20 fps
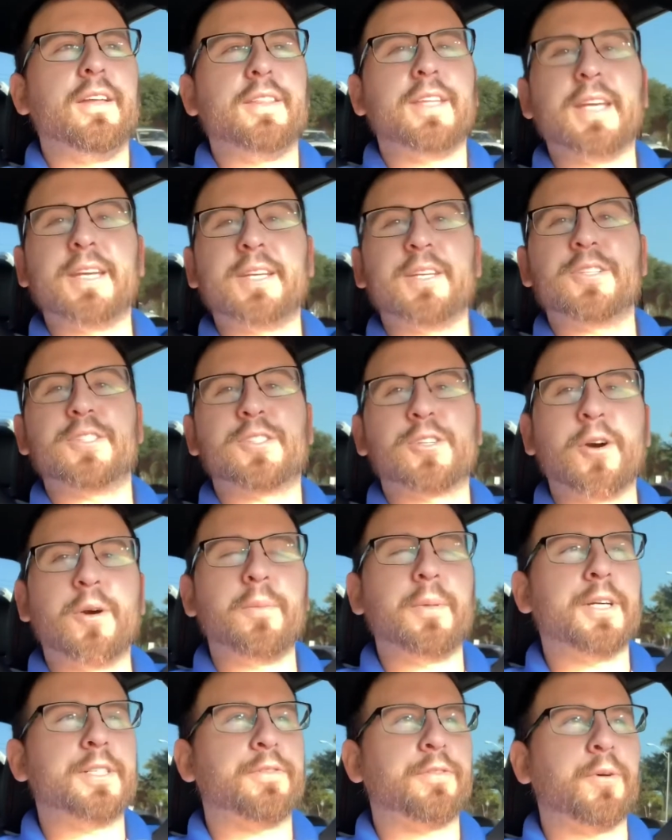Thank you so
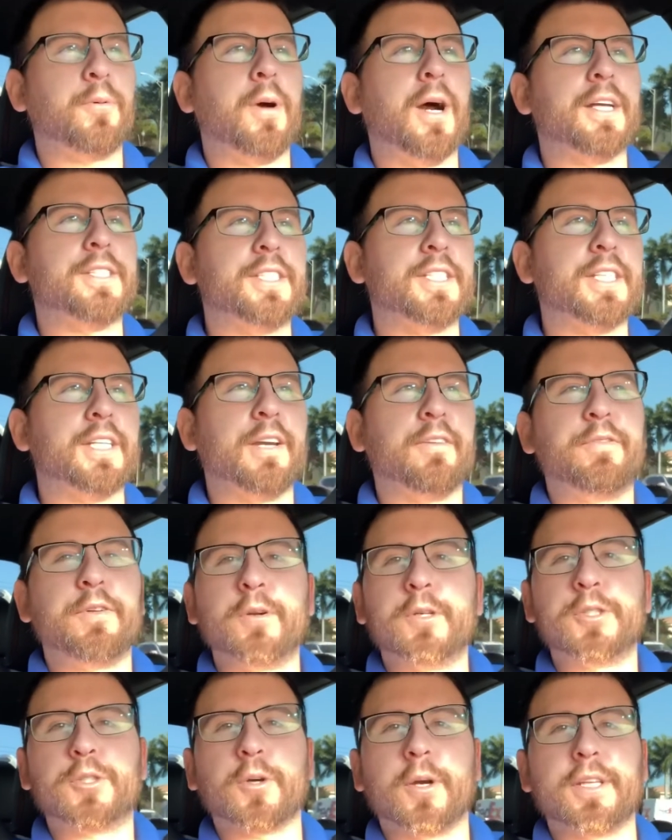much for watching. If
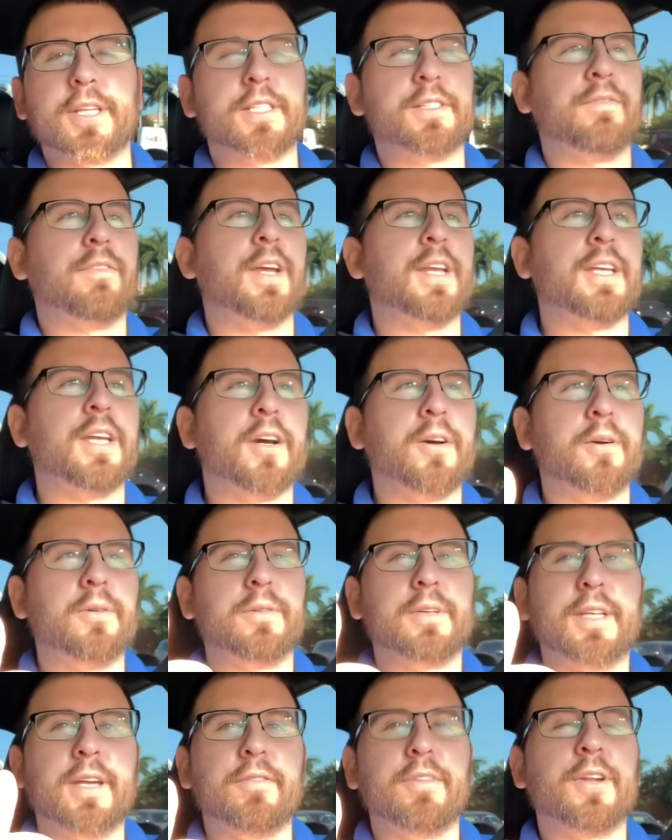you enjoyed this video,
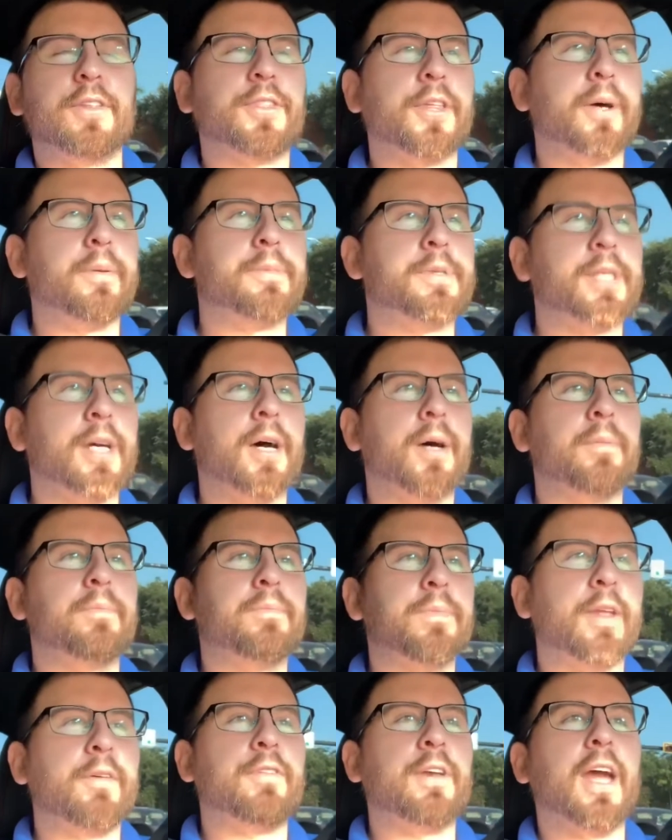give it a thumbs up.
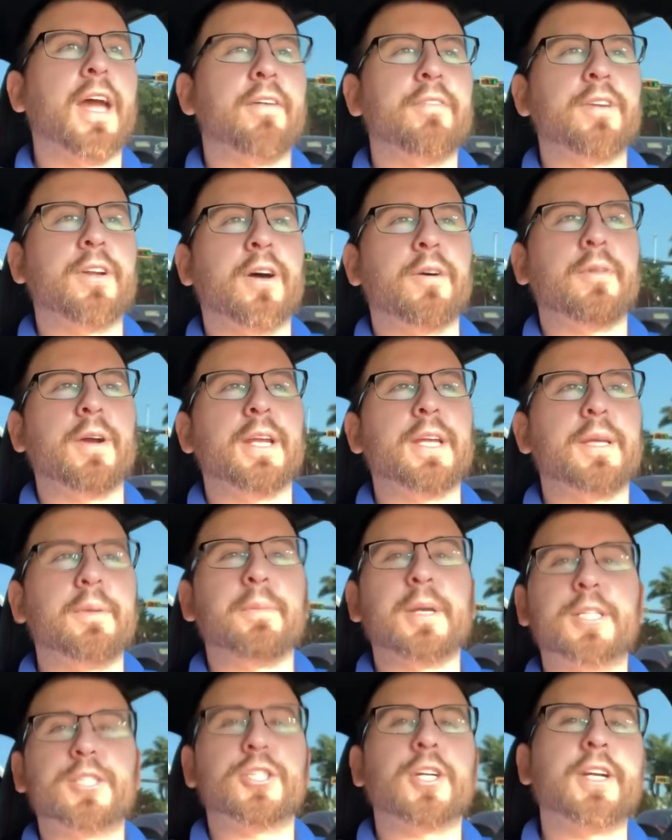If you haven't already,
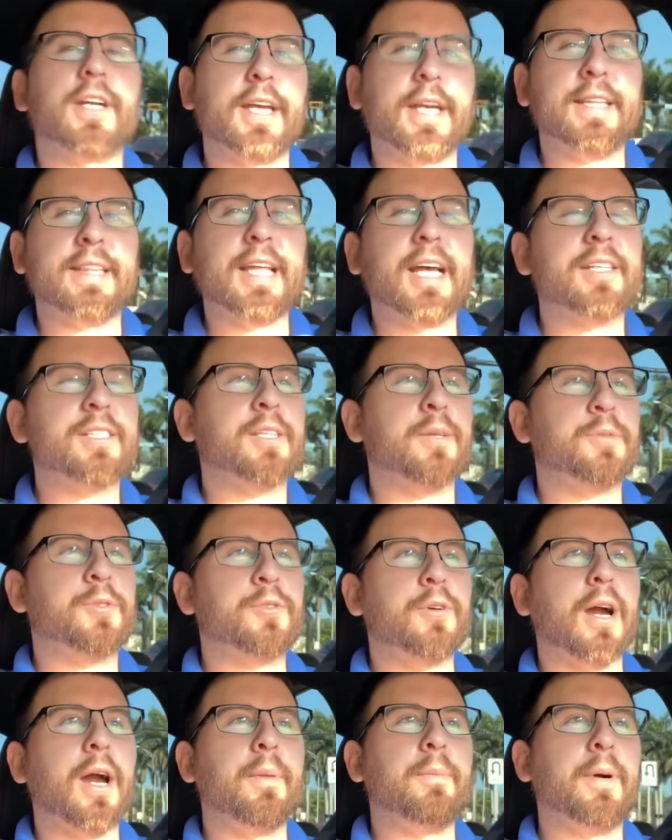make sure to hit that
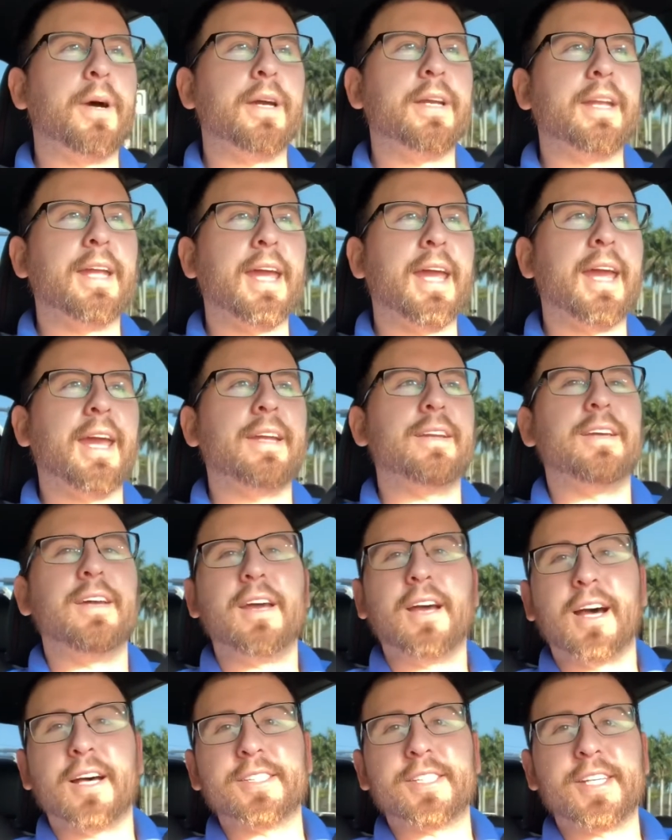subscribe button, and
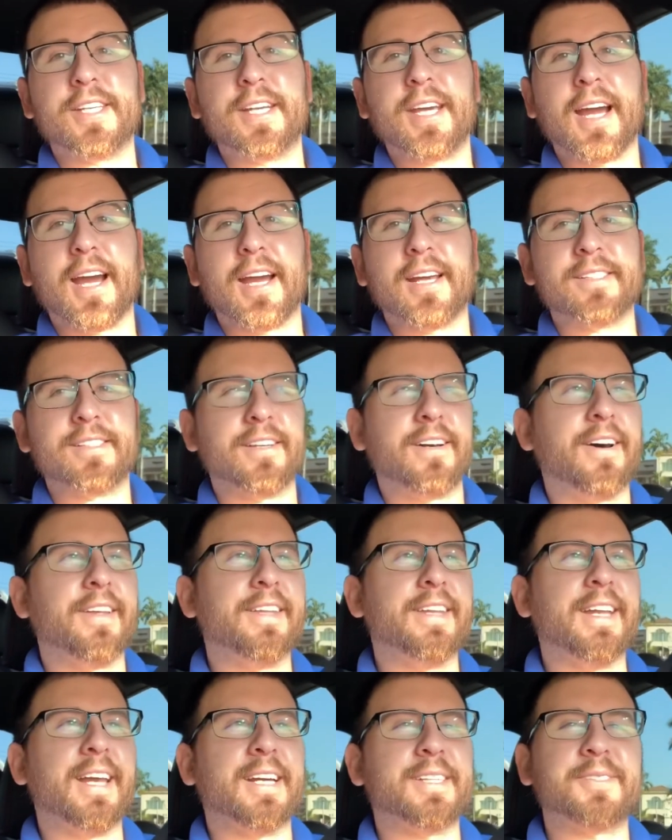I'll see you guys on
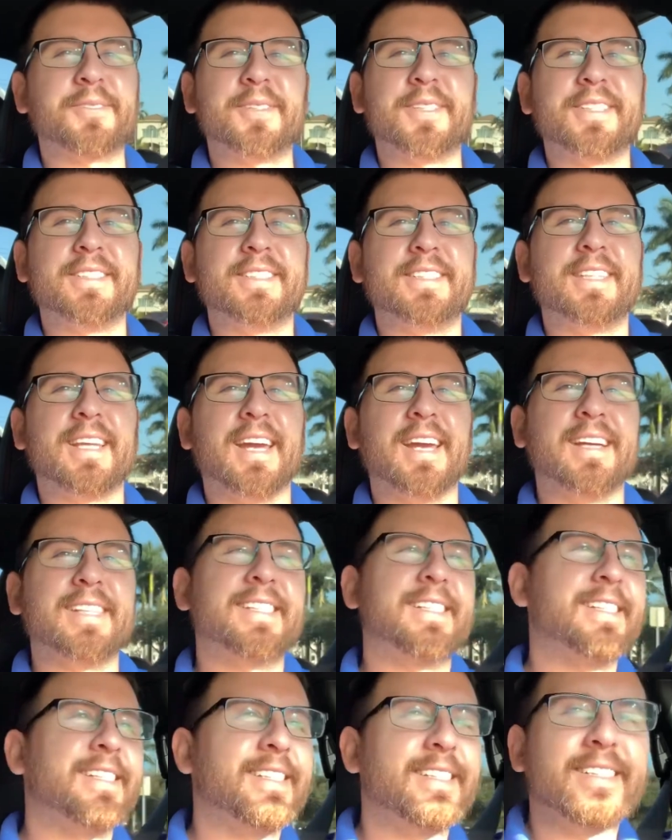the next one. Thanks.